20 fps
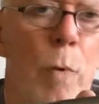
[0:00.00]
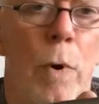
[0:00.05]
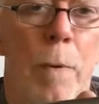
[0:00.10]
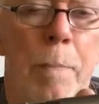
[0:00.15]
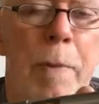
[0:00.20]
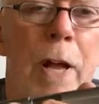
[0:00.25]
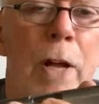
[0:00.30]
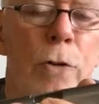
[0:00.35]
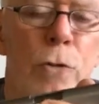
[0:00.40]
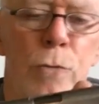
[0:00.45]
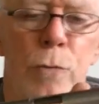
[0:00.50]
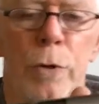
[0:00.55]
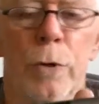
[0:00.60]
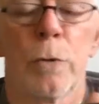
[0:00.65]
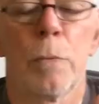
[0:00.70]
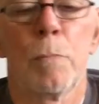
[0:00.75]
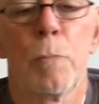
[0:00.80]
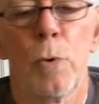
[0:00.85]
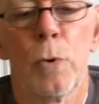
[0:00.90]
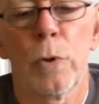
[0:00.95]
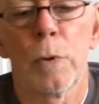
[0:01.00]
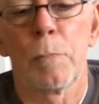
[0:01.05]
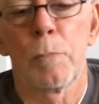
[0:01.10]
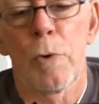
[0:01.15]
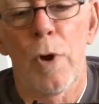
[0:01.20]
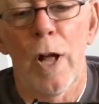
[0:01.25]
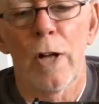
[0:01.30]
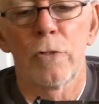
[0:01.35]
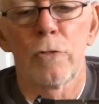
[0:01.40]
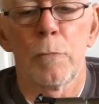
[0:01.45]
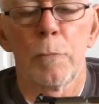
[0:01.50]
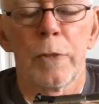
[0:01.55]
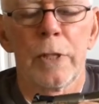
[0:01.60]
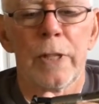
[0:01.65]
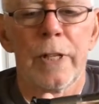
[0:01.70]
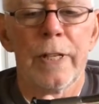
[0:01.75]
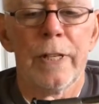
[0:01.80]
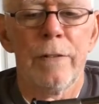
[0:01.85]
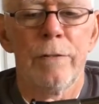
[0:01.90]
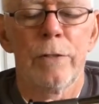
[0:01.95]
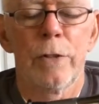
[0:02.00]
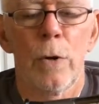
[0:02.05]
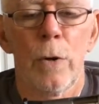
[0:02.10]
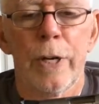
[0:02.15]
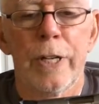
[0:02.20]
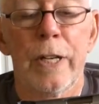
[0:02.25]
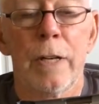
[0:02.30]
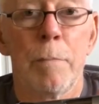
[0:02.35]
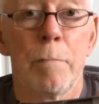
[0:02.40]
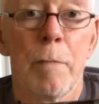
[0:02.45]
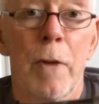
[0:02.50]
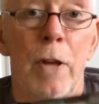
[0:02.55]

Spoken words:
4-pound trigger pull approximately, even though I didn't